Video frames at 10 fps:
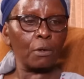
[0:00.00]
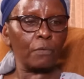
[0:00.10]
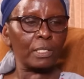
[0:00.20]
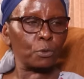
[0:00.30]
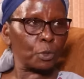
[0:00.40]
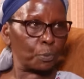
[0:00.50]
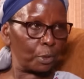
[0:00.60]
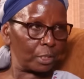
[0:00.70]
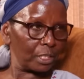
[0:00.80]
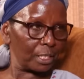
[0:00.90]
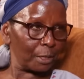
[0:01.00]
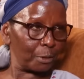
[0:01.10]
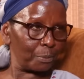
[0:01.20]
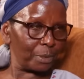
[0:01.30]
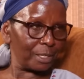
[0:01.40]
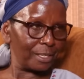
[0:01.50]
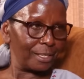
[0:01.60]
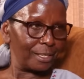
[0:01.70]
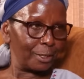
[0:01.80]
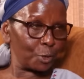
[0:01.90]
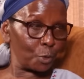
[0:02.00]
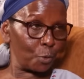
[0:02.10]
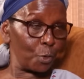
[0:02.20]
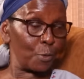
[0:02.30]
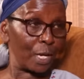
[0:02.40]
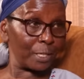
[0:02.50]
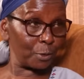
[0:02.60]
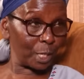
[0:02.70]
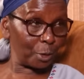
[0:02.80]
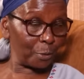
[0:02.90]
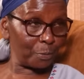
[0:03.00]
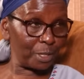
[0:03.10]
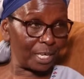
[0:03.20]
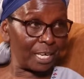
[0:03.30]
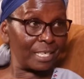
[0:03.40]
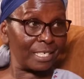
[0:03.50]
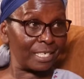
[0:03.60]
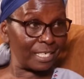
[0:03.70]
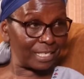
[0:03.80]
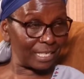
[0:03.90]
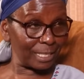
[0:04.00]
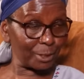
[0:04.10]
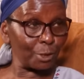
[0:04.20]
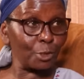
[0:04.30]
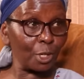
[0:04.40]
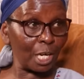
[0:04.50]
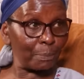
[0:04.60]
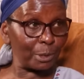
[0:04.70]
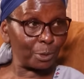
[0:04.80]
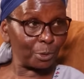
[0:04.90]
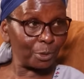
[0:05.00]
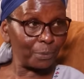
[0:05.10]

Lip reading: of us was born in Nairobi. So we went to Nairobi and created the social capital.